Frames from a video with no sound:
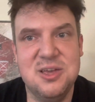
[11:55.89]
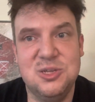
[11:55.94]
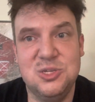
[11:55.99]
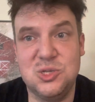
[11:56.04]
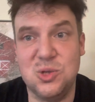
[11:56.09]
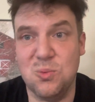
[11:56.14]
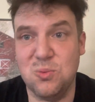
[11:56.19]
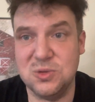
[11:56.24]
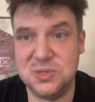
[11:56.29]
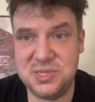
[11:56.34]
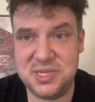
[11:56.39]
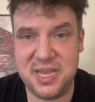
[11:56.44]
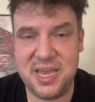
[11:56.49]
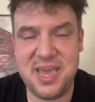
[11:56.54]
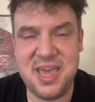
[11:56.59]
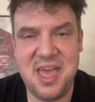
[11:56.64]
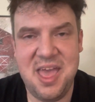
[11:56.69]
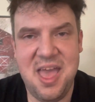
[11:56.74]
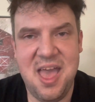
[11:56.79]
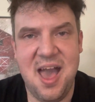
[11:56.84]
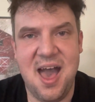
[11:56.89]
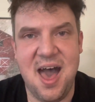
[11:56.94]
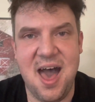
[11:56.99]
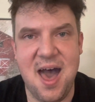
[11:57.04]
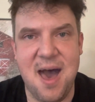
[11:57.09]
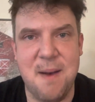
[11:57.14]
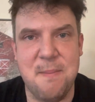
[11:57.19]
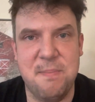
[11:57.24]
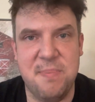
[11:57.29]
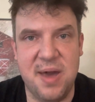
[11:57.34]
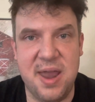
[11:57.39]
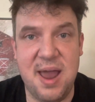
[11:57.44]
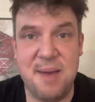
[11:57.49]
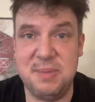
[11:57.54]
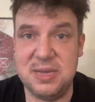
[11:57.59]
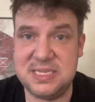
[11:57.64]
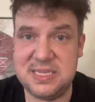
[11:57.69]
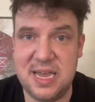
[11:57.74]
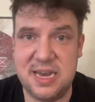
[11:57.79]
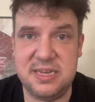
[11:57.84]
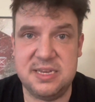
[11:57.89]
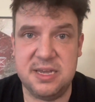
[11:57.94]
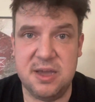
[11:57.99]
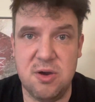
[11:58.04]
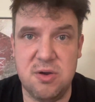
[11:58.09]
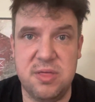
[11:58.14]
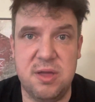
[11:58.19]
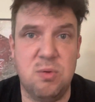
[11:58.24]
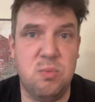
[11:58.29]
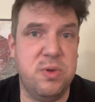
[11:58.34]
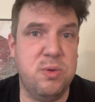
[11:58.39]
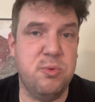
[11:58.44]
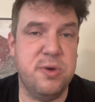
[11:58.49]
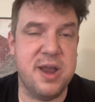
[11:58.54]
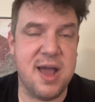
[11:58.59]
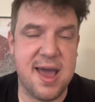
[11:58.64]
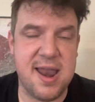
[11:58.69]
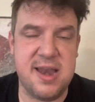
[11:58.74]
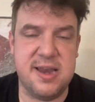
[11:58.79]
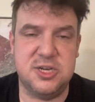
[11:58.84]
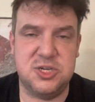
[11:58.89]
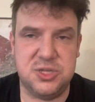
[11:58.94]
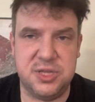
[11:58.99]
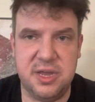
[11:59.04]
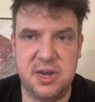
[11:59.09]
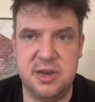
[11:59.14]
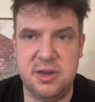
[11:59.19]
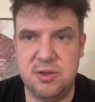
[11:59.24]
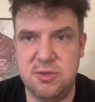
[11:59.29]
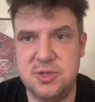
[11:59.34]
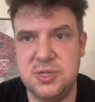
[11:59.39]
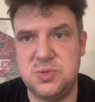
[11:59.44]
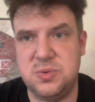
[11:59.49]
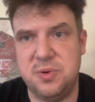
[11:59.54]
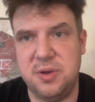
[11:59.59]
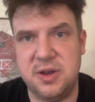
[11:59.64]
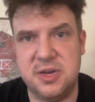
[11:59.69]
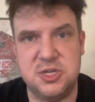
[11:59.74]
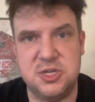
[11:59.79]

So we'll see. But I'm excited to go there. We were not initially going to do this. We're going to